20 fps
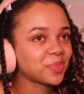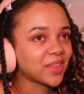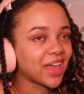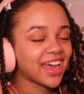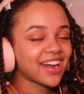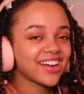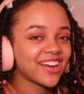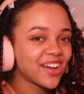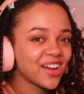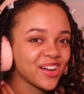I
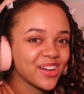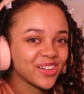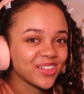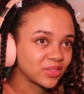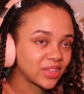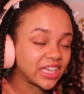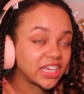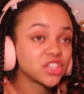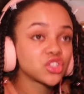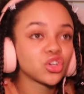don't know,
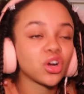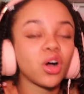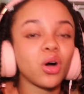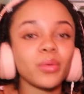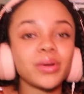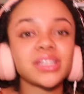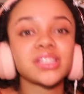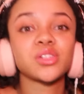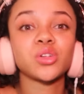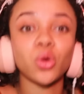like, because you're
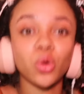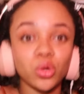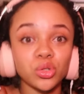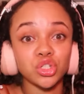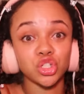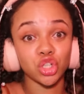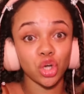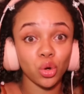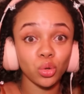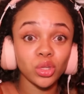always
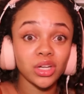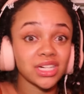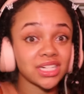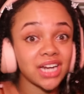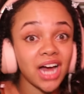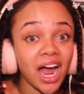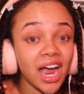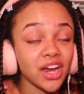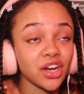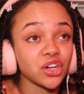told don't look
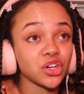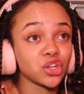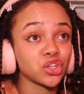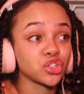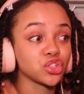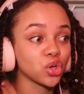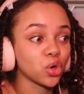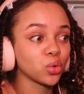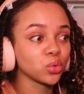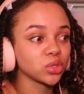tired or
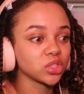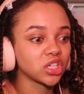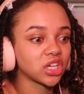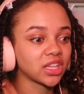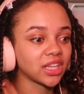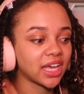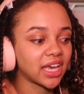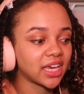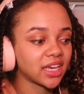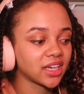don't look
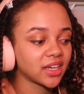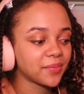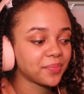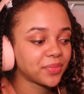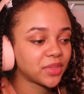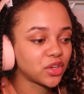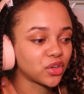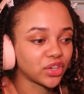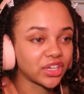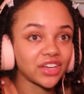like
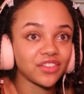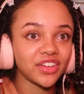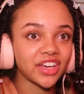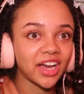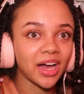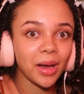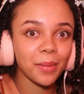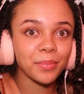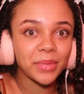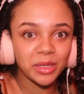you're giving
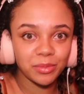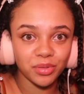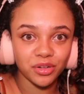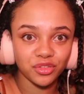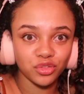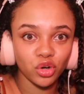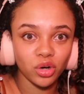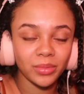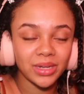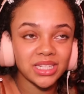up
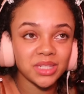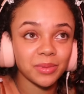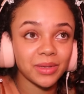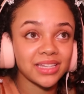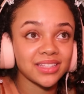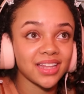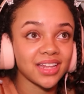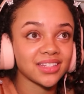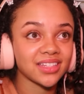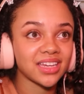mid-performance
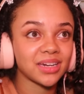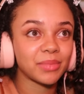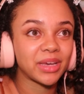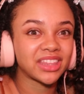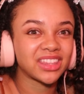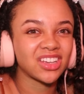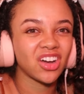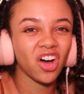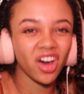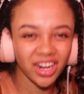because that's going to make
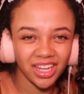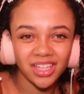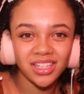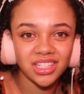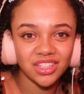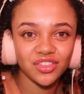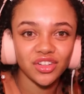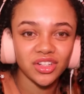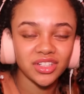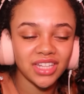the
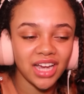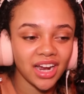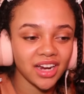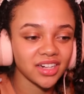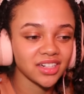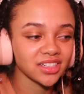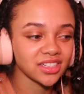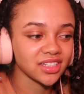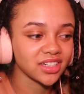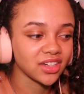audience feel
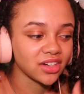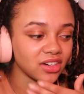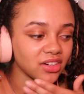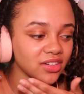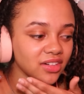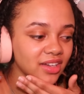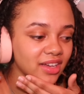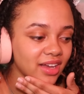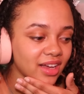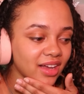tired, you know?
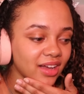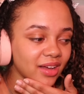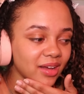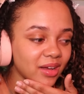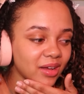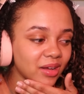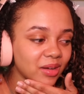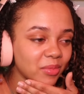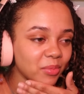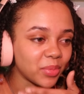
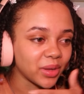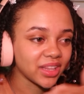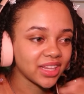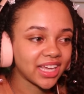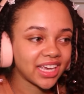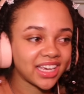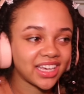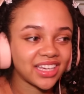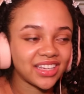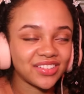But,
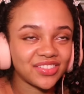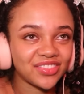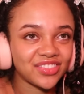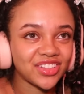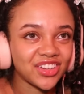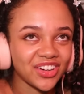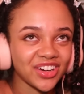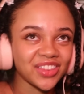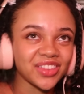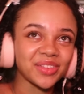like, if
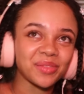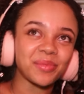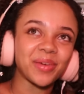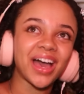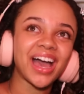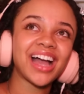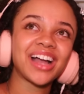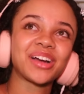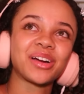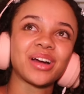you're in the
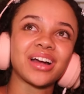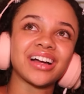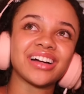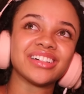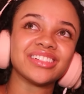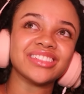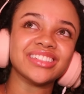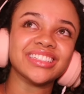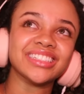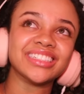
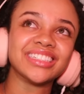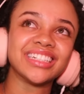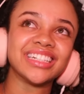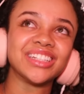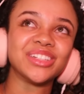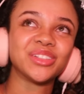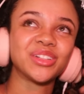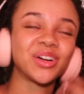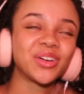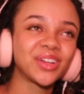background and
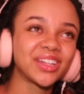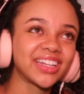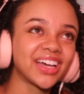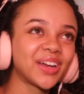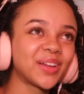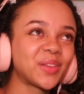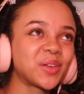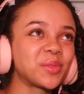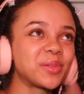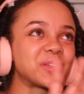you tone it down
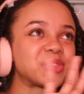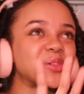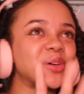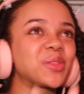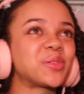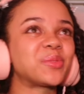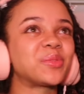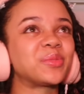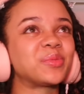a little bit so other